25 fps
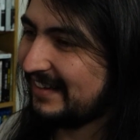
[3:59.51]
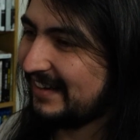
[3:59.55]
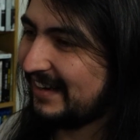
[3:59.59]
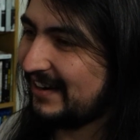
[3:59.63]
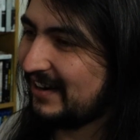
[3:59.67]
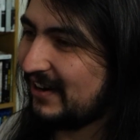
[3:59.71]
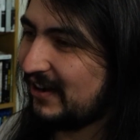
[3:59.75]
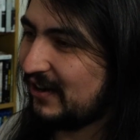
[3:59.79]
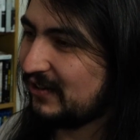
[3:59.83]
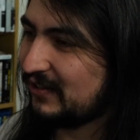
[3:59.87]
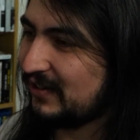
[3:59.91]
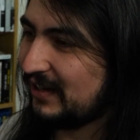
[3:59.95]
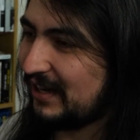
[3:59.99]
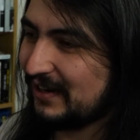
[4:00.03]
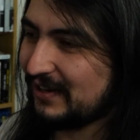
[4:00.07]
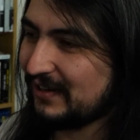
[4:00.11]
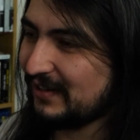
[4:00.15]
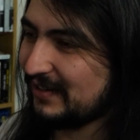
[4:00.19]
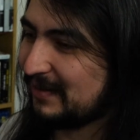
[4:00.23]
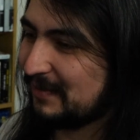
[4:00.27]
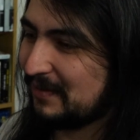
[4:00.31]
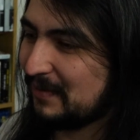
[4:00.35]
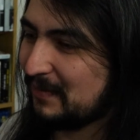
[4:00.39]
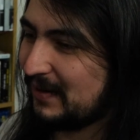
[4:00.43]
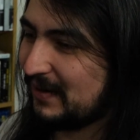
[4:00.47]
I don't know,
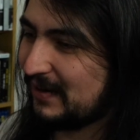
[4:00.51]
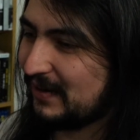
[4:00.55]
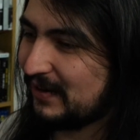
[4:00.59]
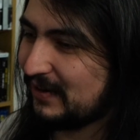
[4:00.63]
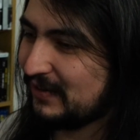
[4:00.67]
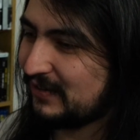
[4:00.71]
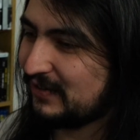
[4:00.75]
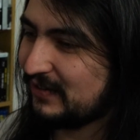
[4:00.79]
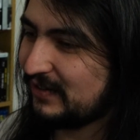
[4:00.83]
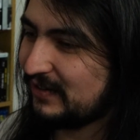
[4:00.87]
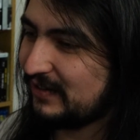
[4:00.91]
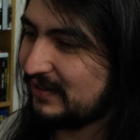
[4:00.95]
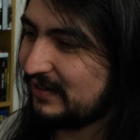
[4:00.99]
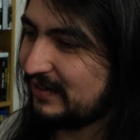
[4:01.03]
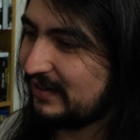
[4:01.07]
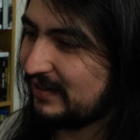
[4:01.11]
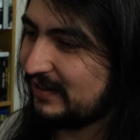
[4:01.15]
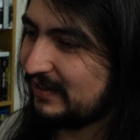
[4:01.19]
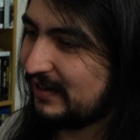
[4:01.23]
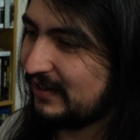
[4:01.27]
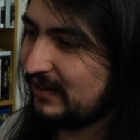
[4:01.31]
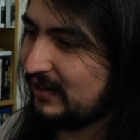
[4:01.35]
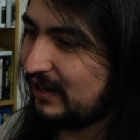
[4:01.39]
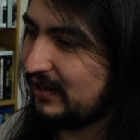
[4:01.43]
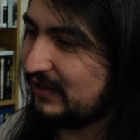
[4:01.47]
something about an ostrich.
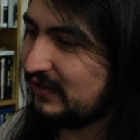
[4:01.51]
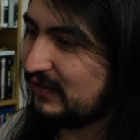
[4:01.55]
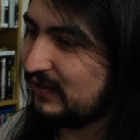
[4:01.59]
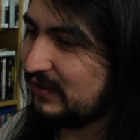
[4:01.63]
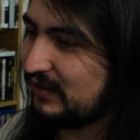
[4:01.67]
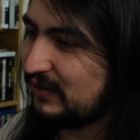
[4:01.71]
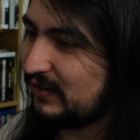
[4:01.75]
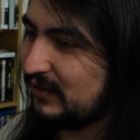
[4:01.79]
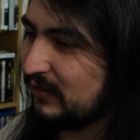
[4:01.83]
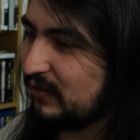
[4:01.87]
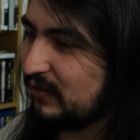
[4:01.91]
An ostrich